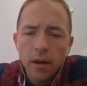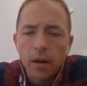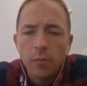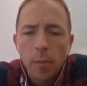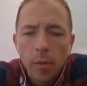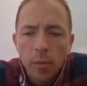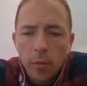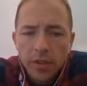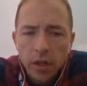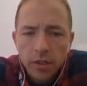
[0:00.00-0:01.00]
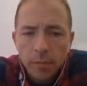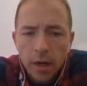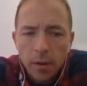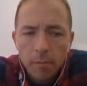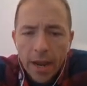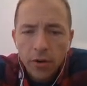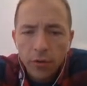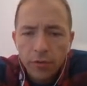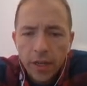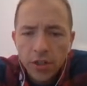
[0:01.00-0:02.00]
Remember that we talked about
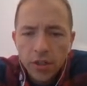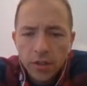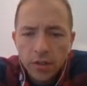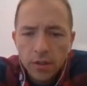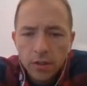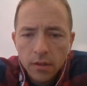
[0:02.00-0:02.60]
macrophages.